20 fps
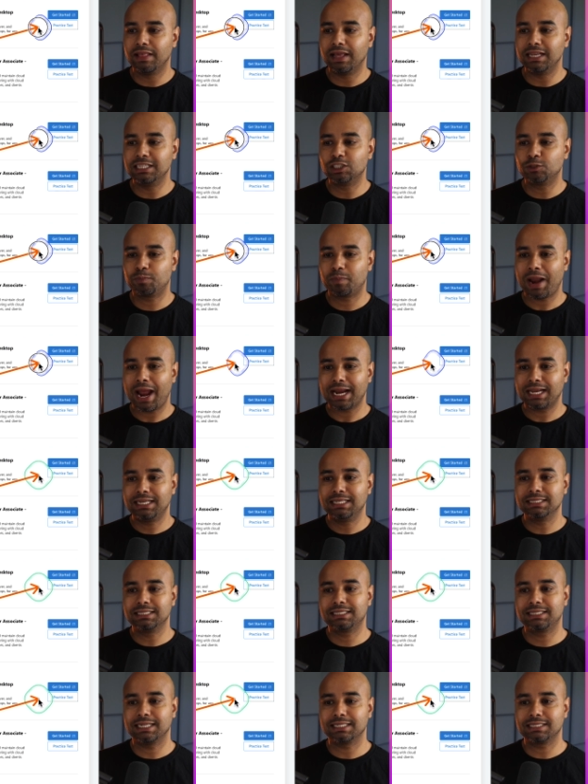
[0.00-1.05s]
there is
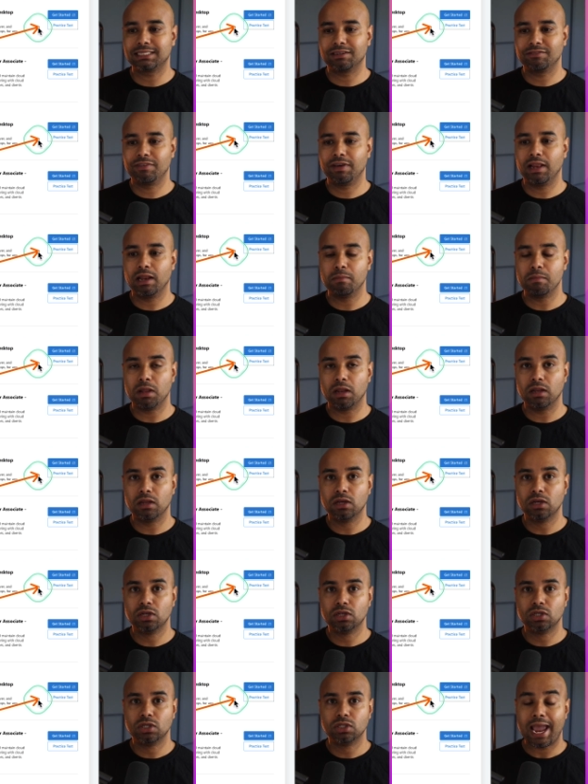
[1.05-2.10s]
practice test available
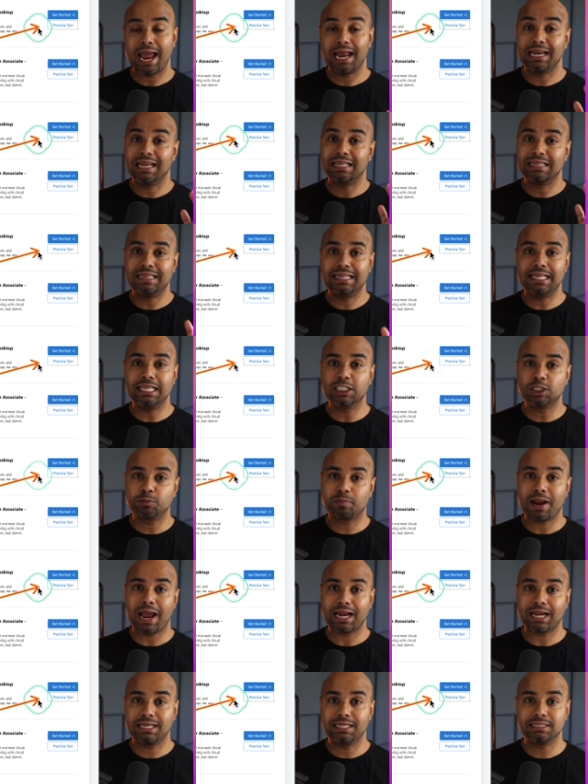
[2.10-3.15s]
and these
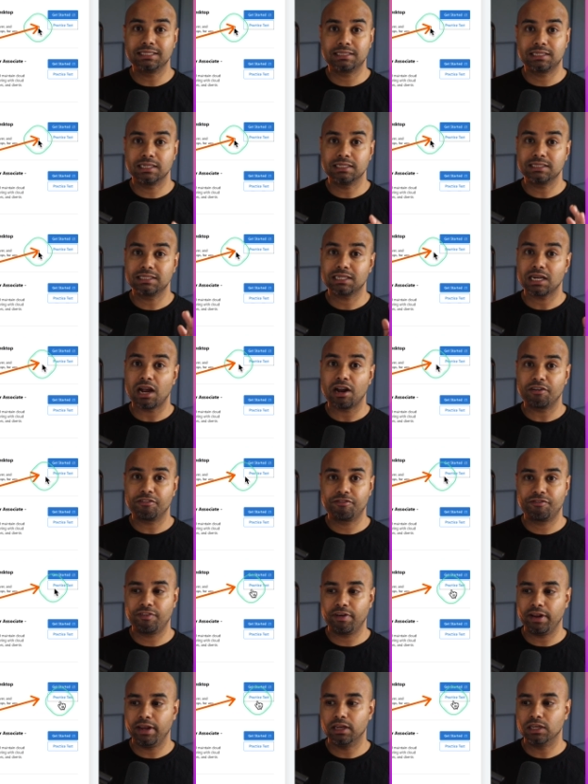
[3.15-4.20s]
practice tests are
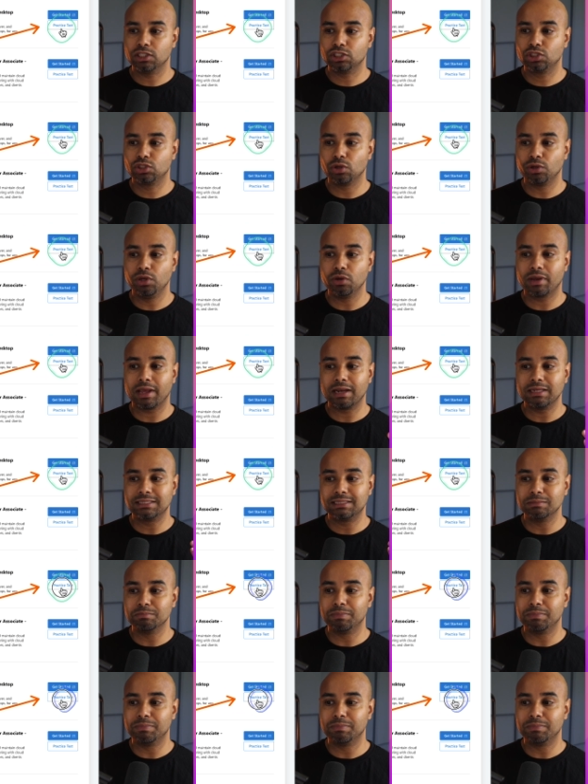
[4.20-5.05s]
free so you can